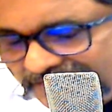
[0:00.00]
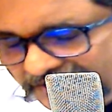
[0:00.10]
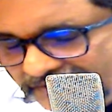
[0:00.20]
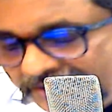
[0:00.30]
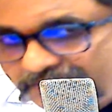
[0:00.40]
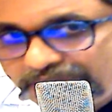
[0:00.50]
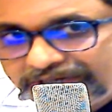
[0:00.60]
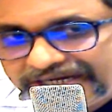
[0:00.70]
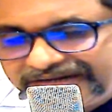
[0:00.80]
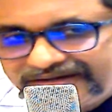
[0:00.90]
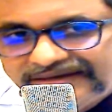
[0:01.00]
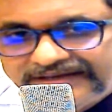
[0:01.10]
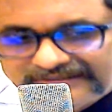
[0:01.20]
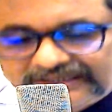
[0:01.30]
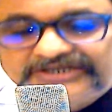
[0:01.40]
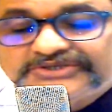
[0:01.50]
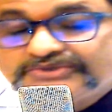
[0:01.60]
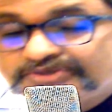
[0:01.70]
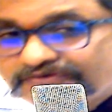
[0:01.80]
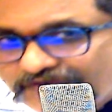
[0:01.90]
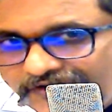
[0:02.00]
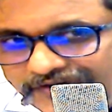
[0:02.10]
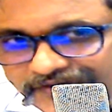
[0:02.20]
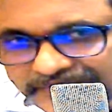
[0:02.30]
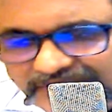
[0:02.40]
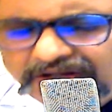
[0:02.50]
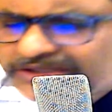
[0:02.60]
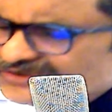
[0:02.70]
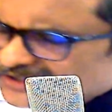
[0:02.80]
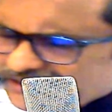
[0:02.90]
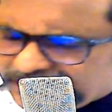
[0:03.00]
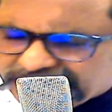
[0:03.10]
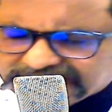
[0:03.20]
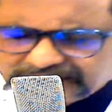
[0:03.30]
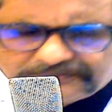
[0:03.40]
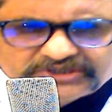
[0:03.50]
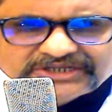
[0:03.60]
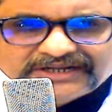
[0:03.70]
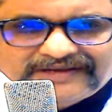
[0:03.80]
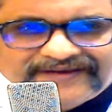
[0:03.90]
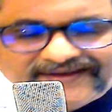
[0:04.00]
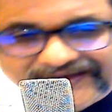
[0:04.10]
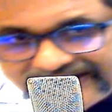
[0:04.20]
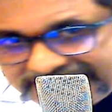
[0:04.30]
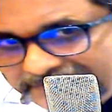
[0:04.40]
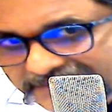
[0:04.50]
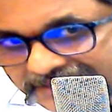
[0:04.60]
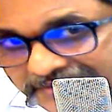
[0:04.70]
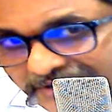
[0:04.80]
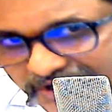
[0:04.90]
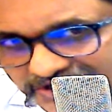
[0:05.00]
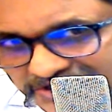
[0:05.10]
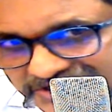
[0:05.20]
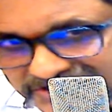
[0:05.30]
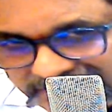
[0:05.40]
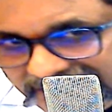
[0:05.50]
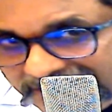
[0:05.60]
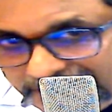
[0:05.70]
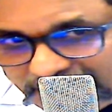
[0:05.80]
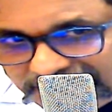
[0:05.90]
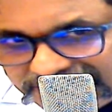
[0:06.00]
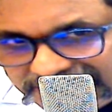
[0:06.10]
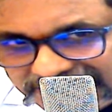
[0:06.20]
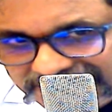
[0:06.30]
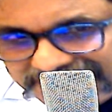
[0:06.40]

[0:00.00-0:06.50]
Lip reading: very important things you should follow. And also exceptional aseptic precautions, sterile precautions.